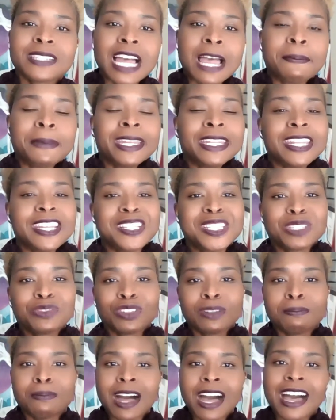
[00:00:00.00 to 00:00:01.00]
I may need to
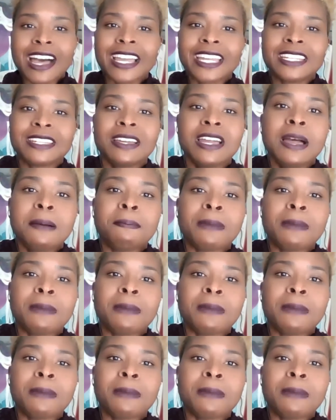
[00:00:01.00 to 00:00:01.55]
remind